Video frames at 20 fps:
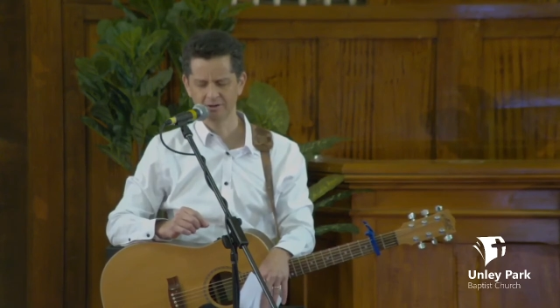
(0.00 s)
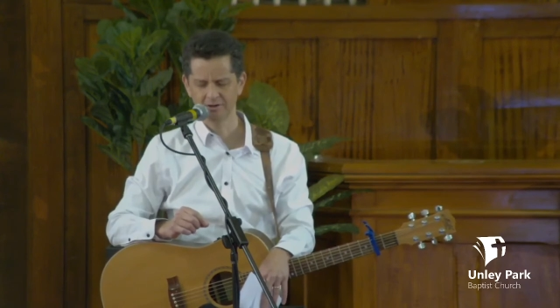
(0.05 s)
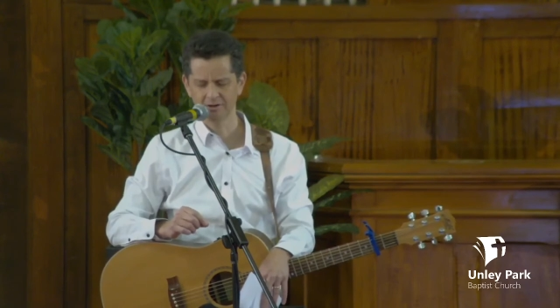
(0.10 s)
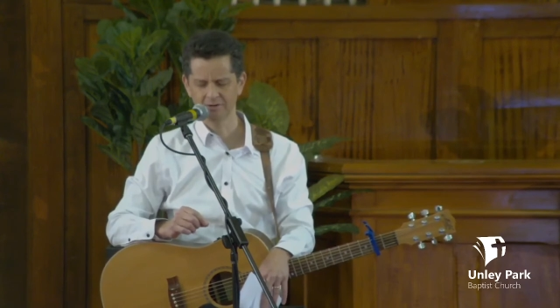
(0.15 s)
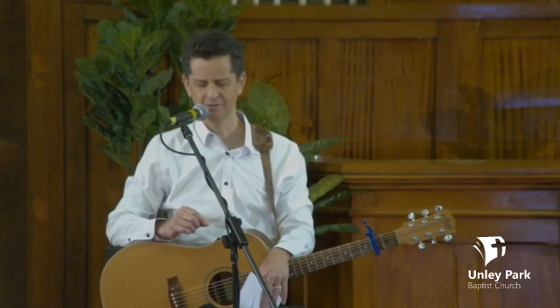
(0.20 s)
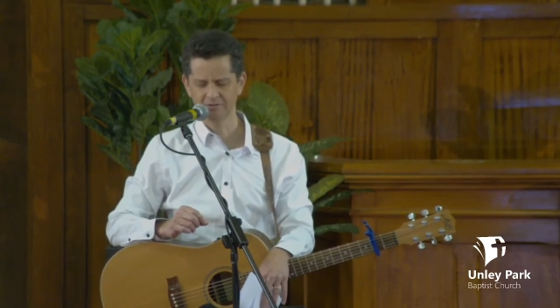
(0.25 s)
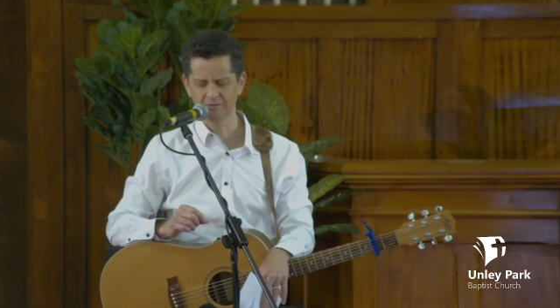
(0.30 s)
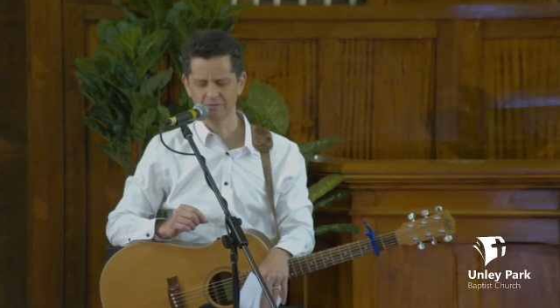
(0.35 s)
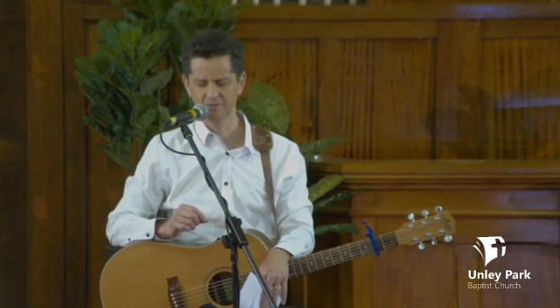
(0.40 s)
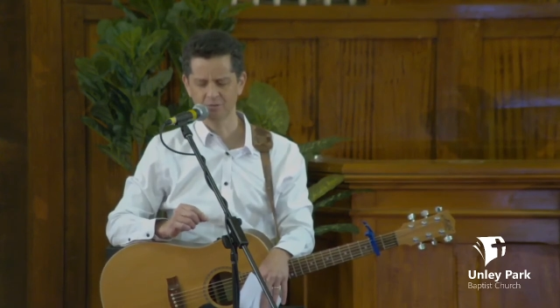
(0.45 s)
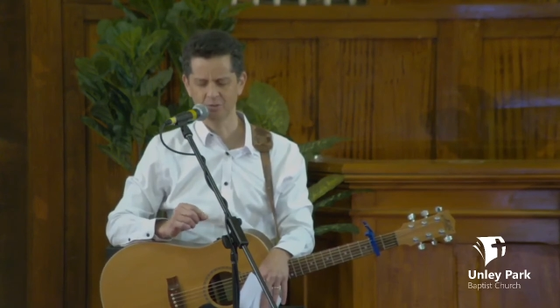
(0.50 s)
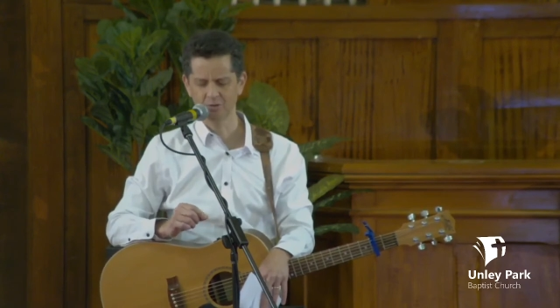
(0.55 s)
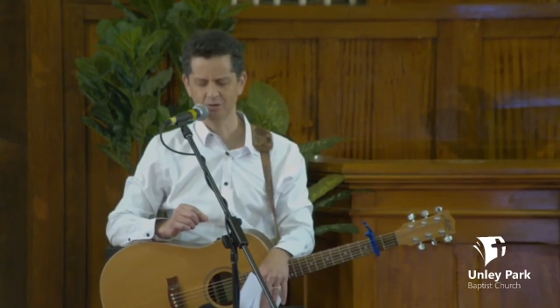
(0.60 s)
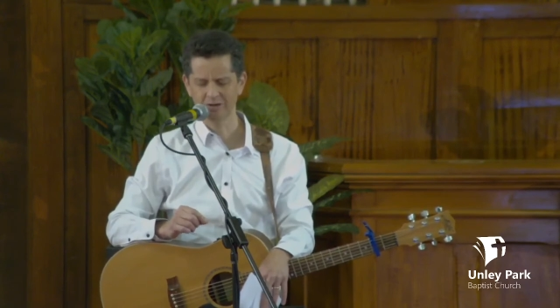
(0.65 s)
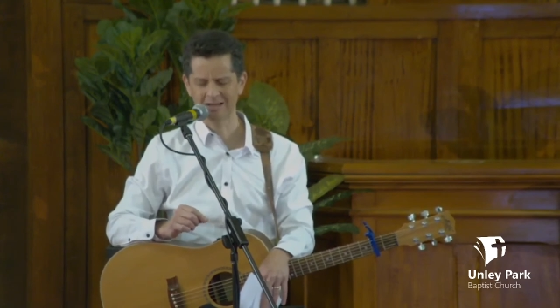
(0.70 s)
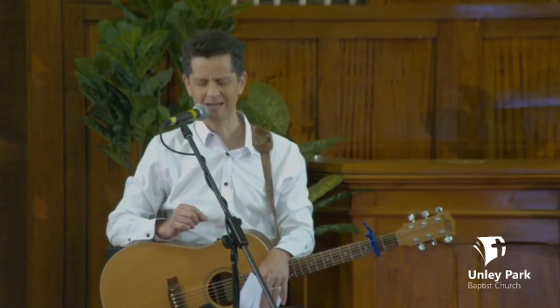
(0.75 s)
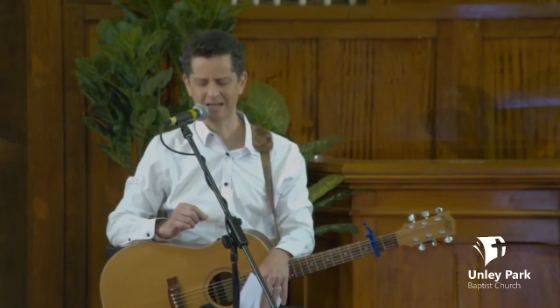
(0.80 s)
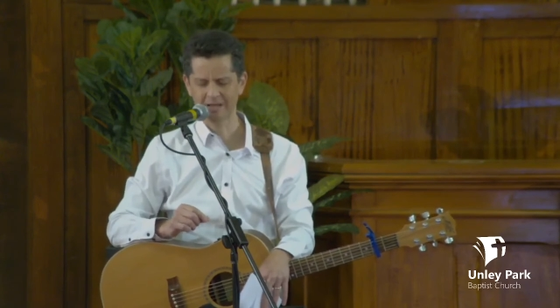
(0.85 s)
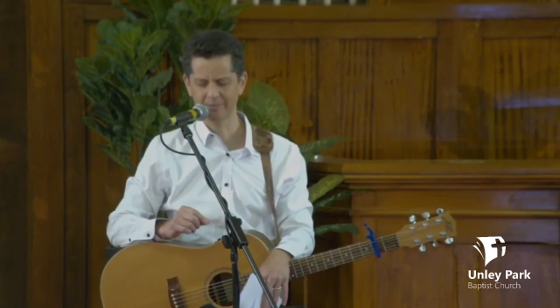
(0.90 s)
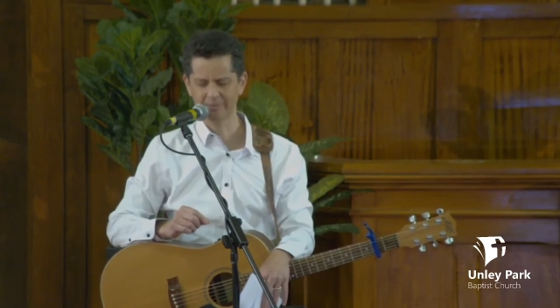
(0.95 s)
of what
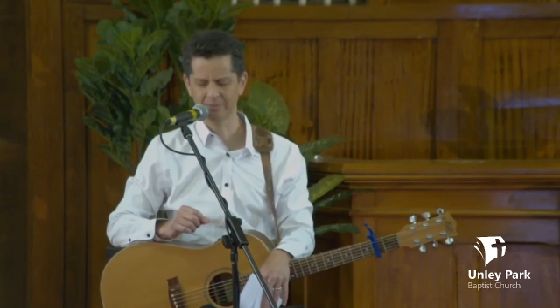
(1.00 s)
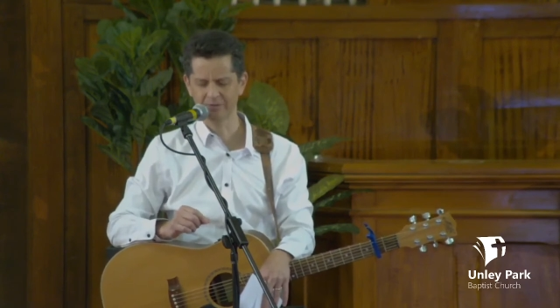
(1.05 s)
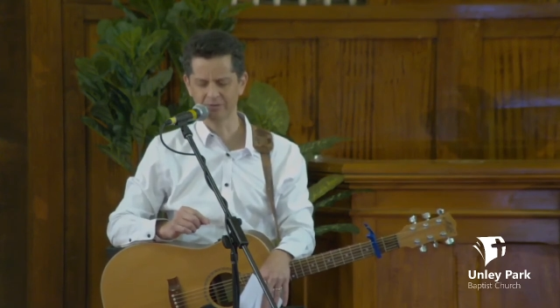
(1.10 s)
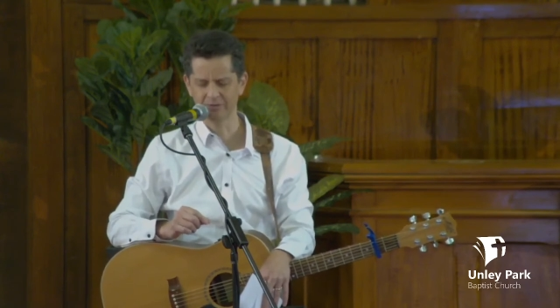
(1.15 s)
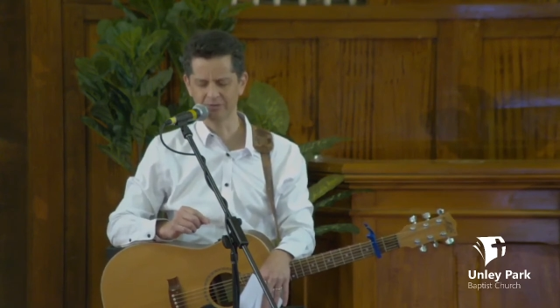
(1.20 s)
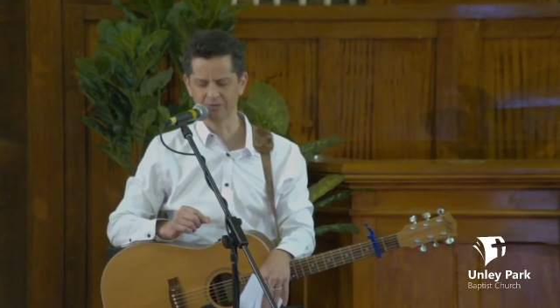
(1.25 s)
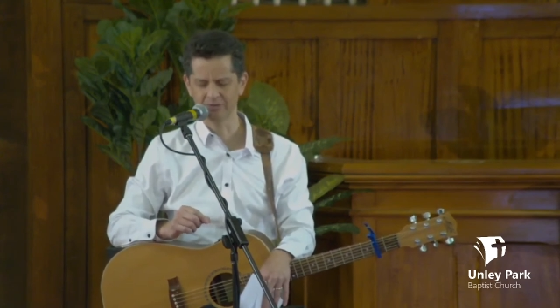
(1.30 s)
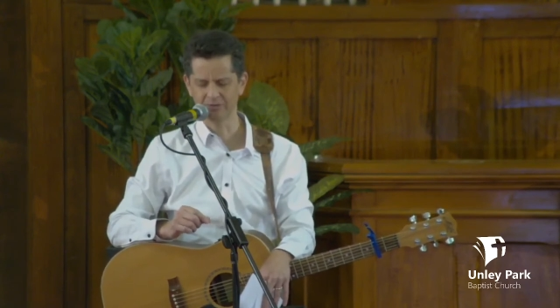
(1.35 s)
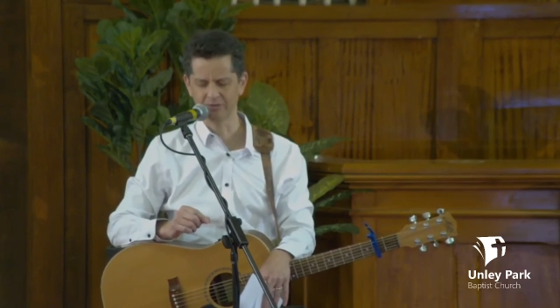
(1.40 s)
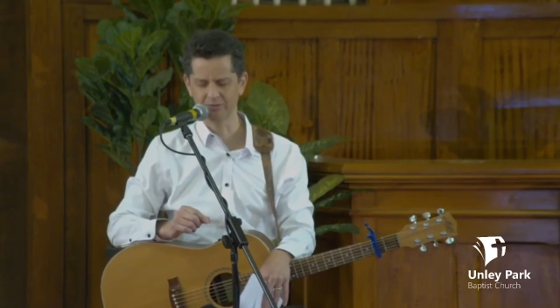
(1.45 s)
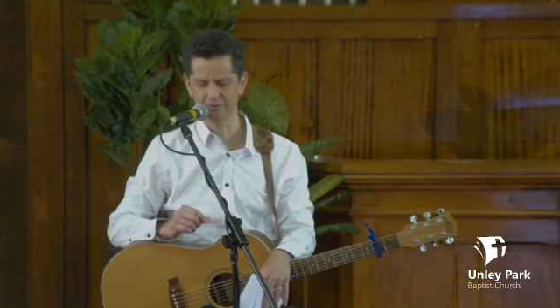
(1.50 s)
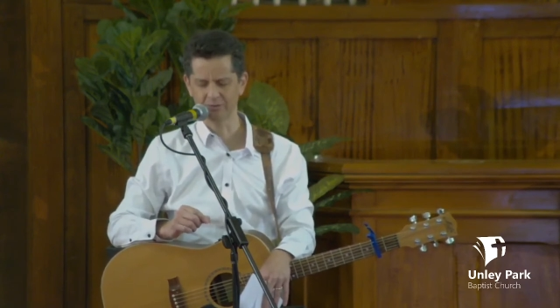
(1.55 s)
happens